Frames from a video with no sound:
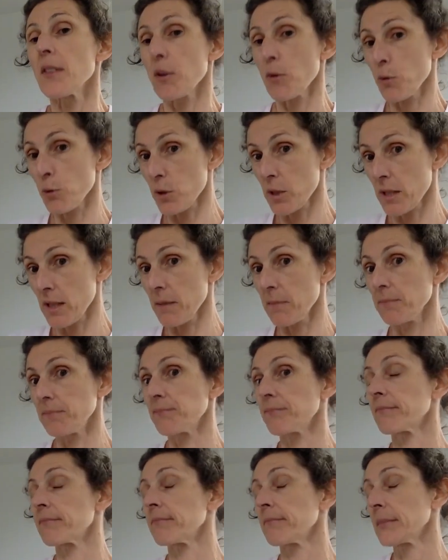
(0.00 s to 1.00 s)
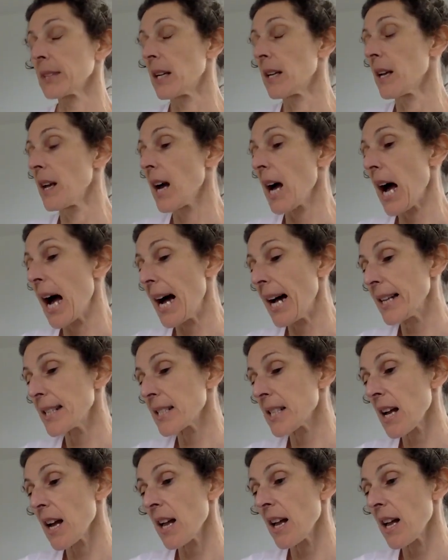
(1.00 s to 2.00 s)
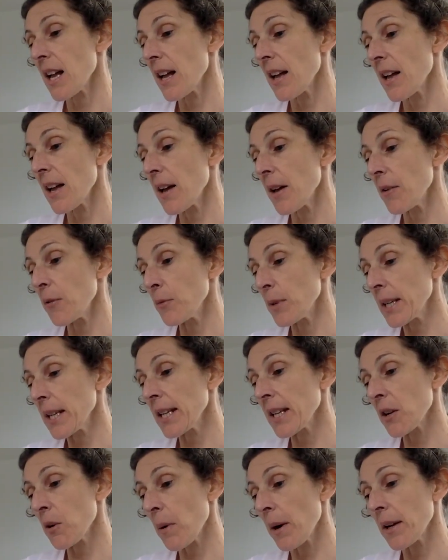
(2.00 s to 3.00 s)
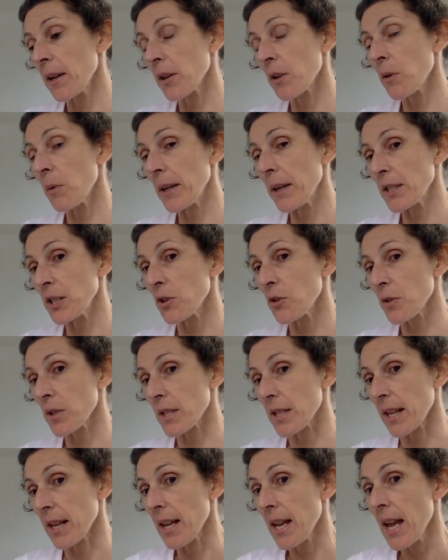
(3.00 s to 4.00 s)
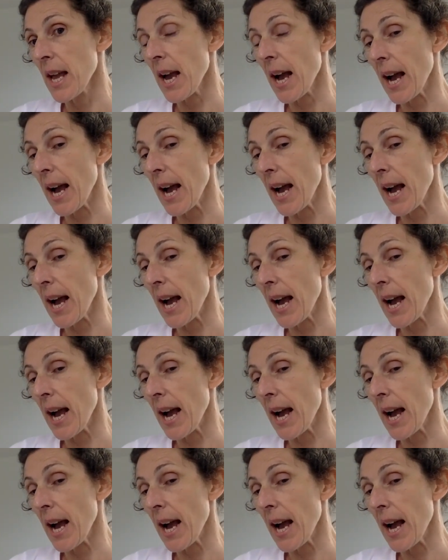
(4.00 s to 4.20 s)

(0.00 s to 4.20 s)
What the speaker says: They're all slim. And really quite interesting.